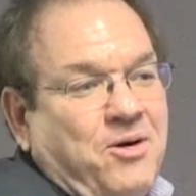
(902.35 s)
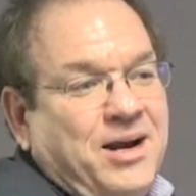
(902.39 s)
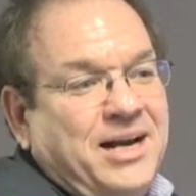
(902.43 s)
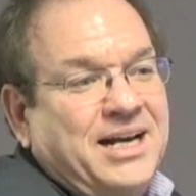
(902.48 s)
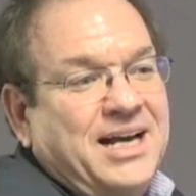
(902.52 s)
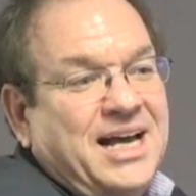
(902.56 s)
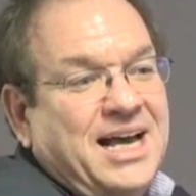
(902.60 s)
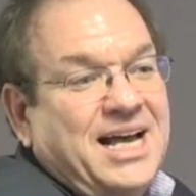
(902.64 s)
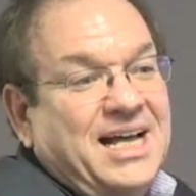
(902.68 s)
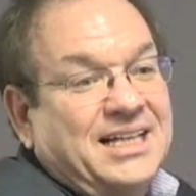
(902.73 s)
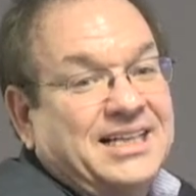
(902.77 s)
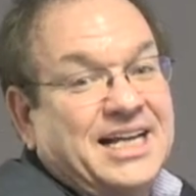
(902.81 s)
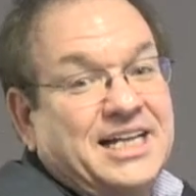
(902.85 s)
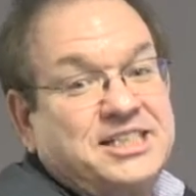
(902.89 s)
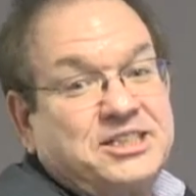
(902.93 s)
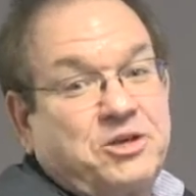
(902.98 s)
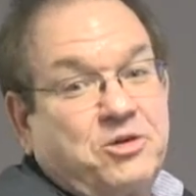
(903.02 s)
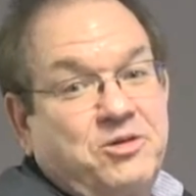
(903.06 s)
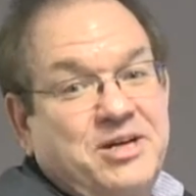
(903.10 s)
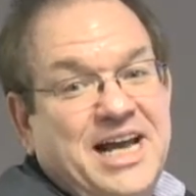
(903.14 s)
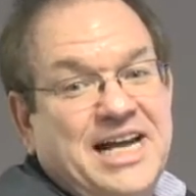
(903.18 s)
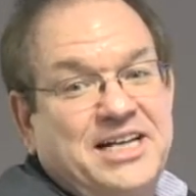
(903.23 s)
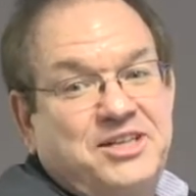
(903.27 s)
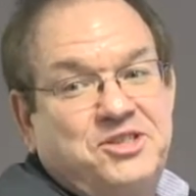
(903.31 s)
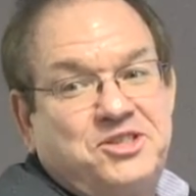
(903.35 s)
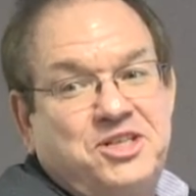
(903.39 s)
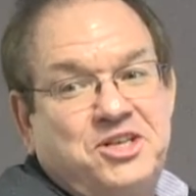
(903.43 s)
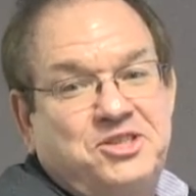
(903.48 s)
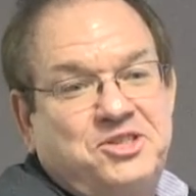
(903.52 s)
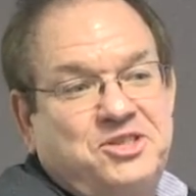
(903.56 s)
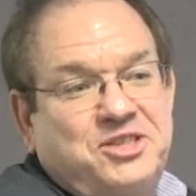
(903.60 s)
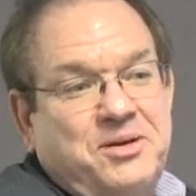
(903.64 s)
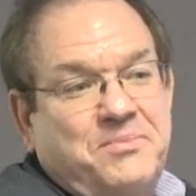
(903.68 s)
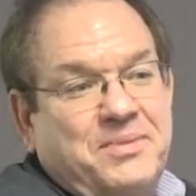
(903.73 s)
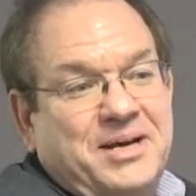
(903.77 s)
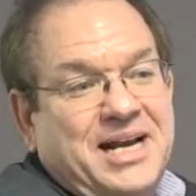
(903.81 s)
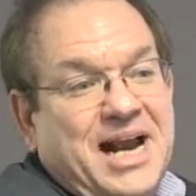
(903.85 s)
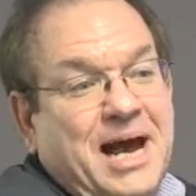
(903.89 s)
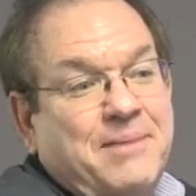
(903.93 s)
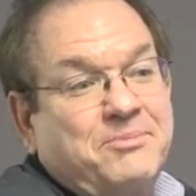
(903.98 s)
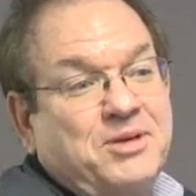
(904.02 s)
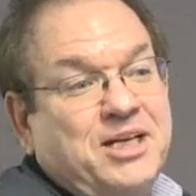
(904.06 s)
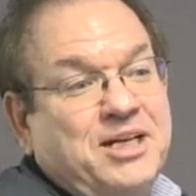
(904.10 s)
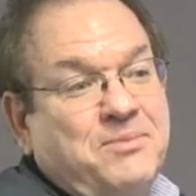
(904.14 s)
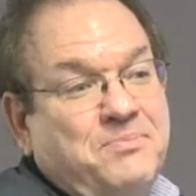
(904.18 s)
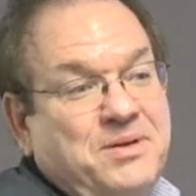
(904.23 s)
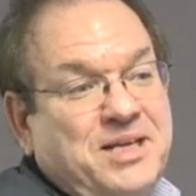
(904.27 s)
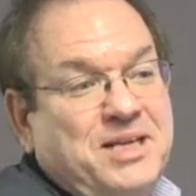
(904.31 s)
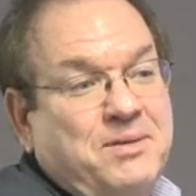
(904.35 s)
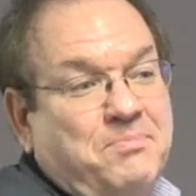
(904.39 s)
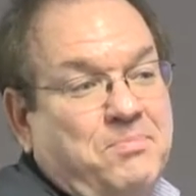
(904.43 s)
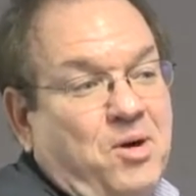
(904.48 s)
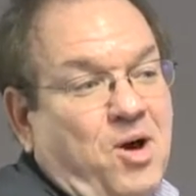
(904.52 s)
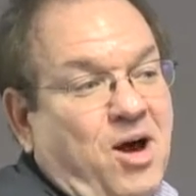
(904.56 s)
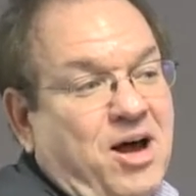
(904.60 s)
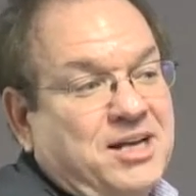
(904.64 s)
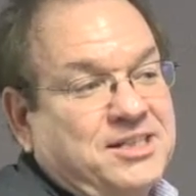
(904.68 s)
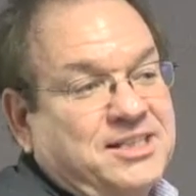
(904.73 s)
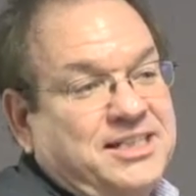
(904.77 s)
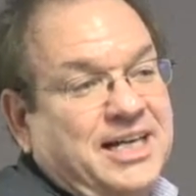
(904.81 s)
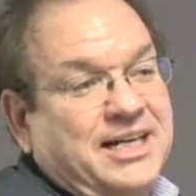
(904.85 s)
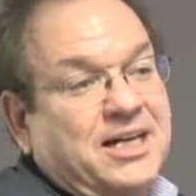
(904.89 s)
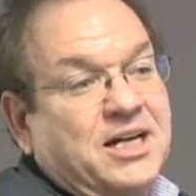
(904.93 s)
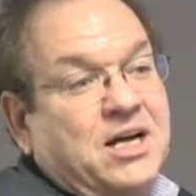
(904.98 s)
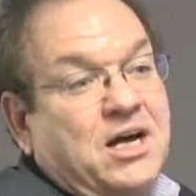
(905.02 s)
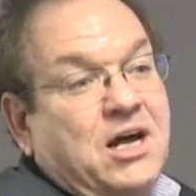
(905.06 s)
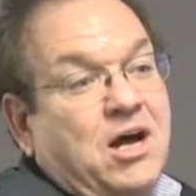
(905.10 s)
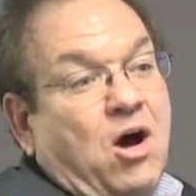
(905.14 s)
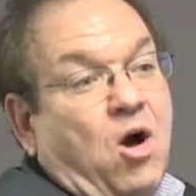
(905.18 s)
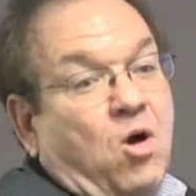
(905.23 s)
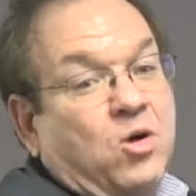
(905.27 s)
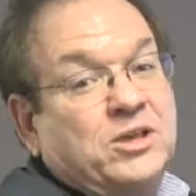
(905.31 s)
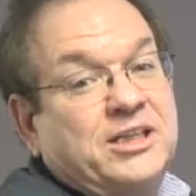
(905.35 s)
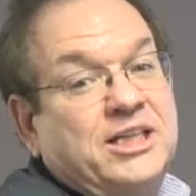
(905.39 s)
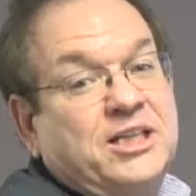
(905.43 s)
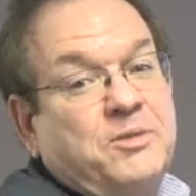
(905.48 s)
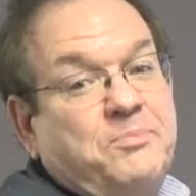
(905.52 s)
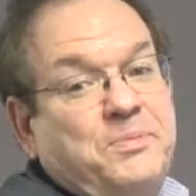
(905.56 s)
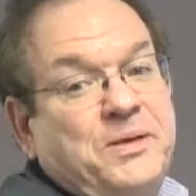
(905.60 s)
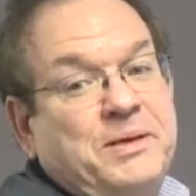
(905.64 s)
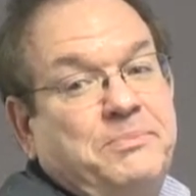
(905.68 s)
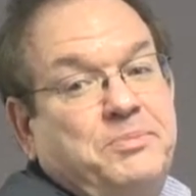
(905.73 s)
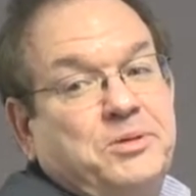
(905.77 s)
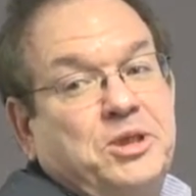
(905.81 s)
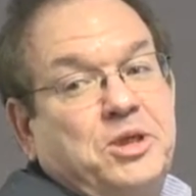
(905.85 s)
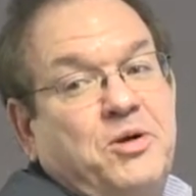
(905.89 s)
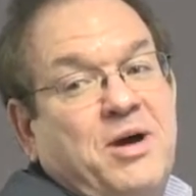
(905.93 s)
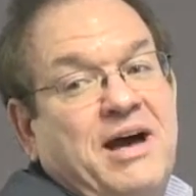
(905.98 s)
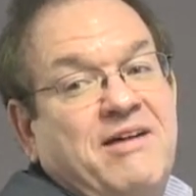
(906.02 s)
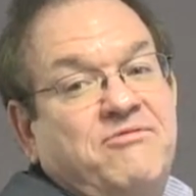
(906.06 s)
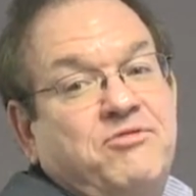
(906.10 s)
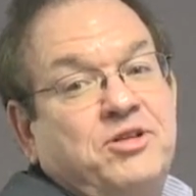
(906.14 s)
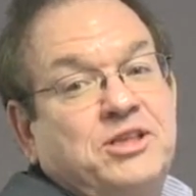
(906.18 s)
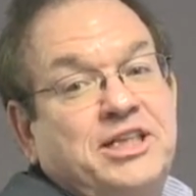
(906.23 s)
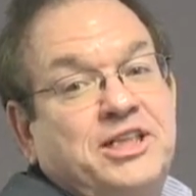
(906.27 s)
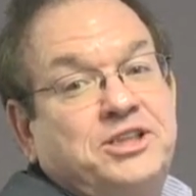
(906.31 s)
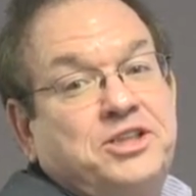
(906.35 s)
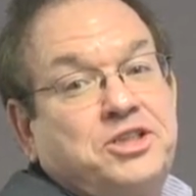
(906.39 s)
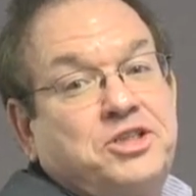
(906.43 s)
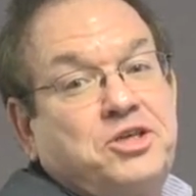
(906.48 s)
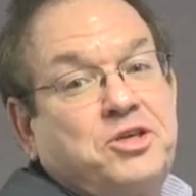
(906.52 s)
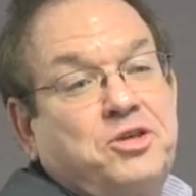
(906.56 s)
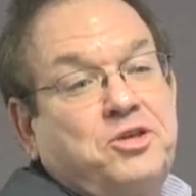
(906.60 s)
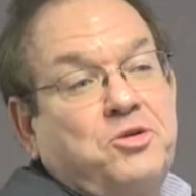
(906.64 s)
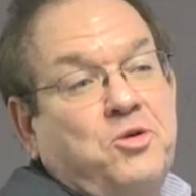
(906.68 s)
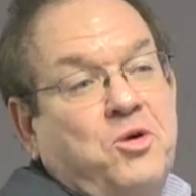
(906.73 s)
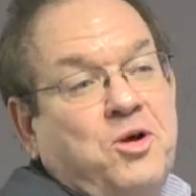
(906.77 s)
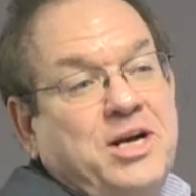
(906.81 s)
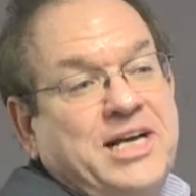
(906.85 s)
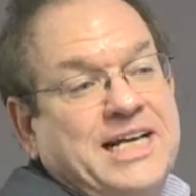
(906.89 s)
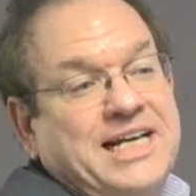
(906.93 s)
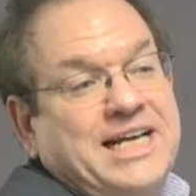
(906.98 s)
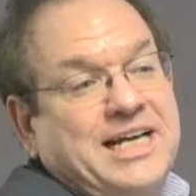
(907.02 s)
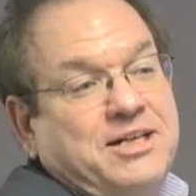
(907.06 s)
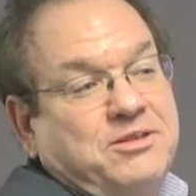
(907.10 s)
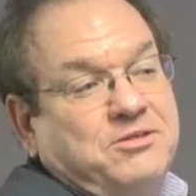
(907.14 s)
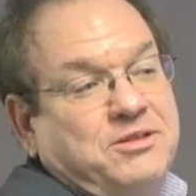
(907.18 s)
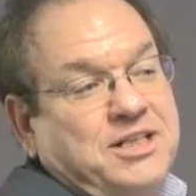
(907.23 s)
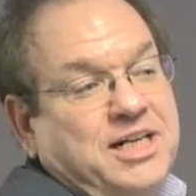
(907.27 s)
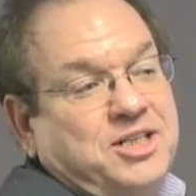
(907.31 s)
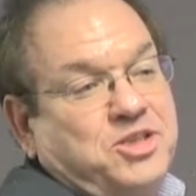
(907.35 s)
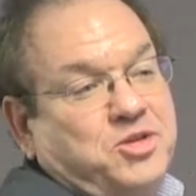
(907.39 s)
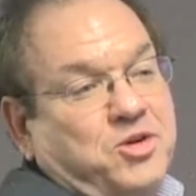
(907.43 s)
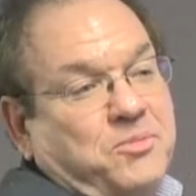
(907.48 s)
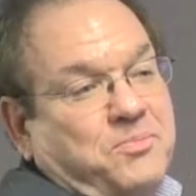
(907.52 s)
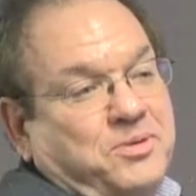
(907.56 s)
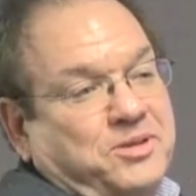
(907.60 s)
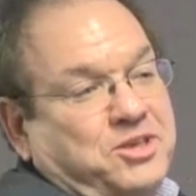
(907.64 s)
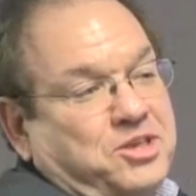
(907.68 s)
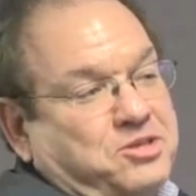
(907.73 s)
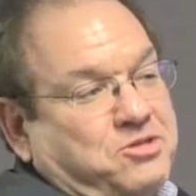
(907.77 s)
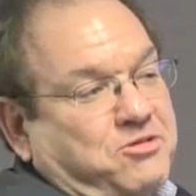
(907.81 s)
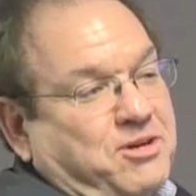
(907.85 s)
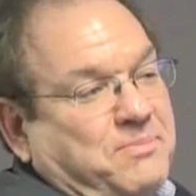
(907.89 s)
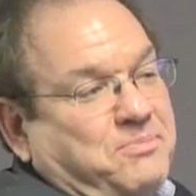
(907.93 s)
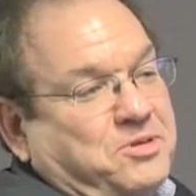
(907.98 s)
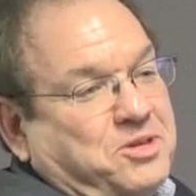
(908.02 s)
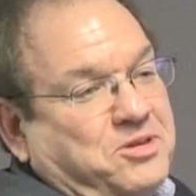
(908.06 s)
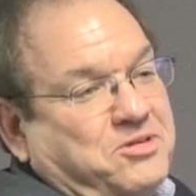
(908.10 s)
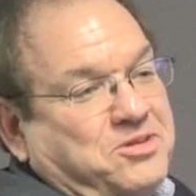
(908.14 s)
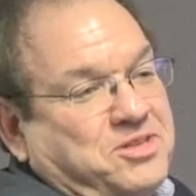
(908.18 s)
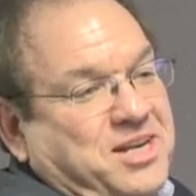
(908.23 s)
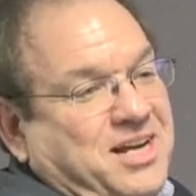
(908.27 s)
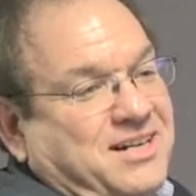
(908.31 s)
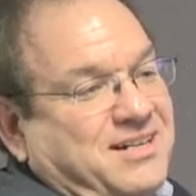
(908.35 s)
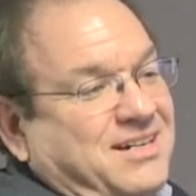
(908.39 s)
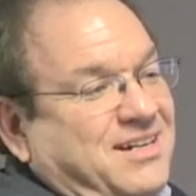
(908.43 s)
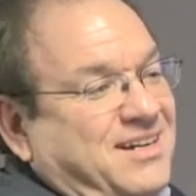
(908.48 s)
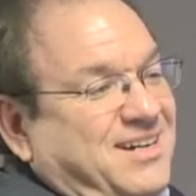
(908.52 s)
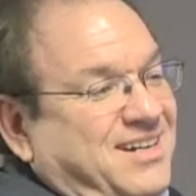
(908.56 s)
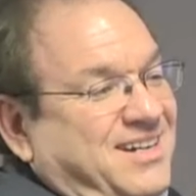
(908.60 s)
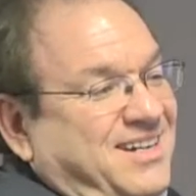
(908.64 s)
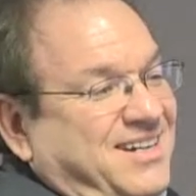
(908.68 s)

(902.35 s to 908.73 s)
and let's create a system, and I'm going to be the boss, and only the people who have religious authority can interpret the scriptures, and